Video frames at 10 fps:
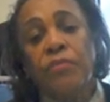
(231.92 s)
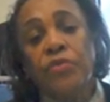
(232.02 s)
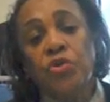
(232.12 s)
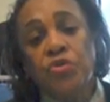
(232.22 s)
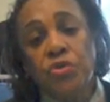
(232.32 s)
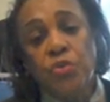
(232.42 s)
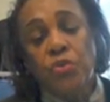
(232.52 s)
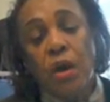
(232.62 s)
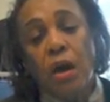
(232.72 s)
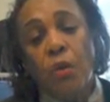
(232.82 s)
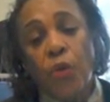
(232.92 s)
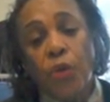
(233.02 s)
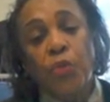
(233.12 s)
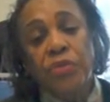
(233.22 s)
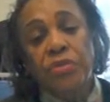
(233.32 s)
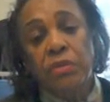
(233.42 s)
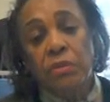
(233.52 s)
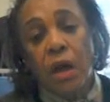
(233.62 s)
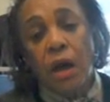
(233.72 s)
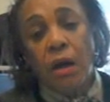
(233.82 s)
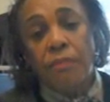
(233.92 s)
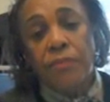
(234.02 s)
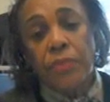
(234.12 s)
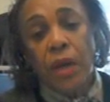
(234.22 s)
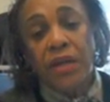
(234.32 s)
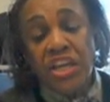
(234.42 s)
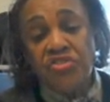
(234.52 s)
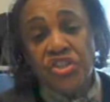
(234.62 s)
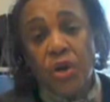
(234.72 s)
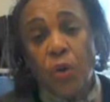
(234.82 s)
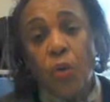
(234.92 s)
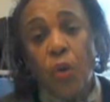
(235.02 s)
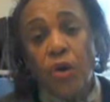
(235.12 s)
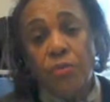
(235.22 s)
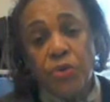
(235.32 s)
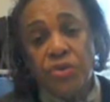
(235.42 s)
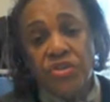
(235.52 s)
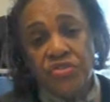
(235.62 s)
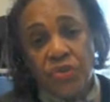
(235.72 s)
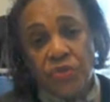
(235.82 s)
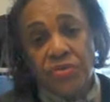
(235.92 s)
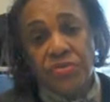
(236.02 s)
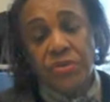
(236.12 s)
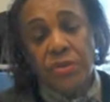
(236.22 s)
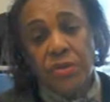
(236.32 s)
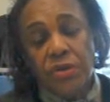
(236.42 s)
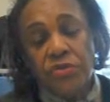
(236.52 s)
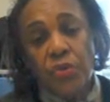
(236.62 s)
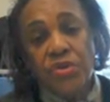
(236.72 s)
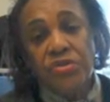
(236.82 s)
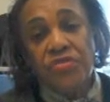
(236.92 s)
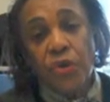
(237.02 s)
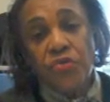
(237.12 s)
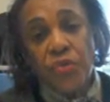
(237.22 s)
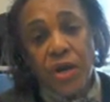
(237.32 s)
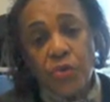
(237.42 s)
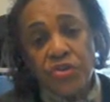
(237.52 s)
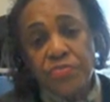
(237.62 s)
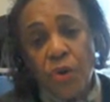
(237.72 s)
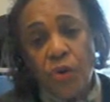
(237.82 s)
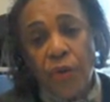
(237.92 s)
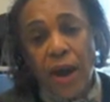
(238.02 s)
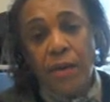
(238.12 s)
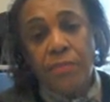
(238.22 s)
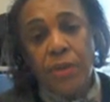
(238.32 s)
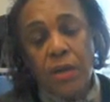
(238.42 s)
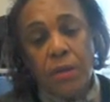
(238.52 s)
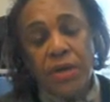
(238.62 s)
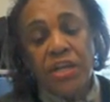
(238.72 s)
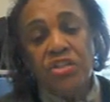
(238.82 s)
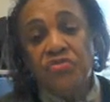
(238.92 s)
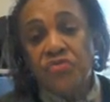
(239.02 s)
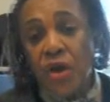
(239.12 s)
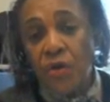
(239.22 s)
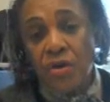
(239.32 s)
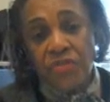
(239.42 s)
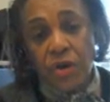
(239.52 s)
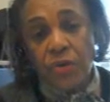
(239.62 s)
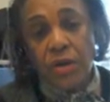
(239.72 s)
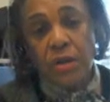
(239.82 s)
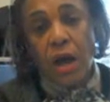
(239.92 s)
do work with an NGO or community service. So it's a very rigorous program, but it's very, very